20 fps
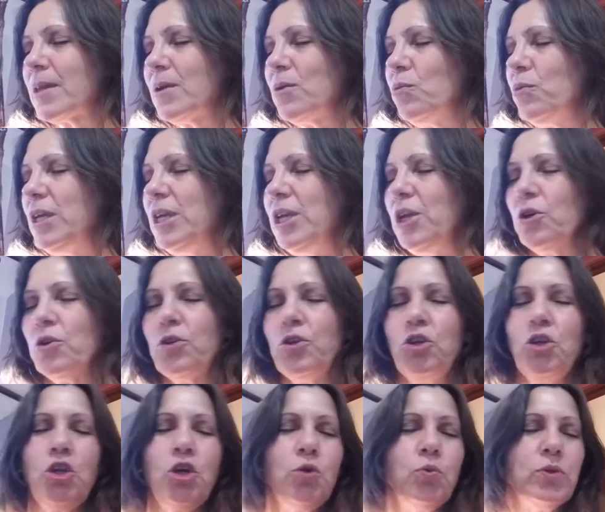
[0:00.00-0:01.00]
We hear
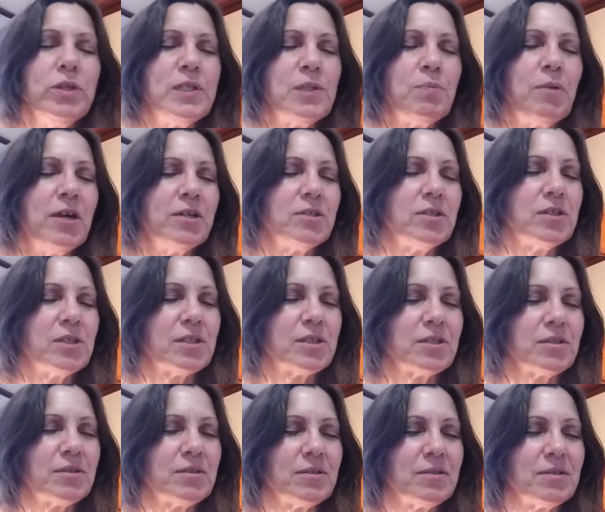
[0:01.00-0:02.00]
no response.
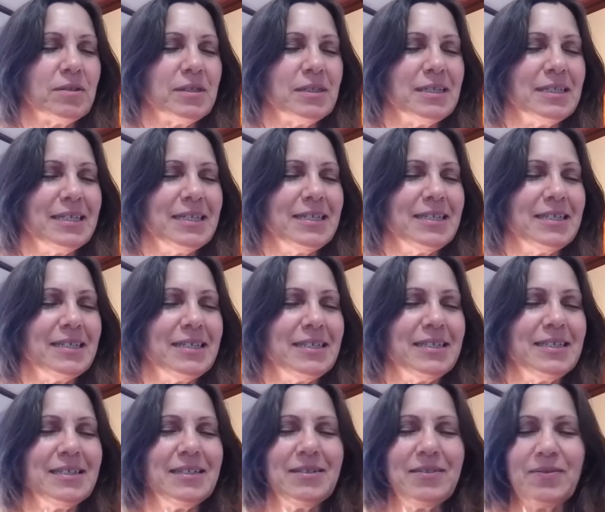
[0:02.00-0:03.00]
Yes.
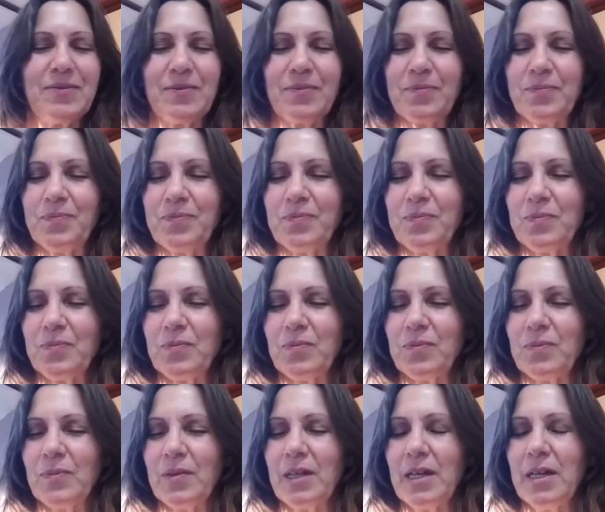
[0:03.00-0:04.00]
Yes.
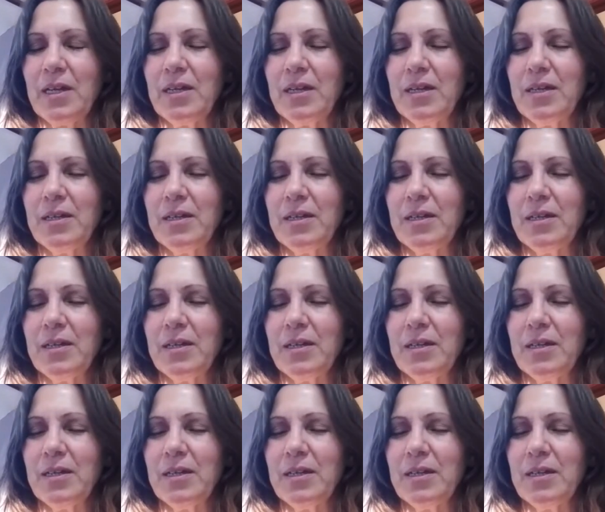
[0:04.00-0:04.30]
Yes.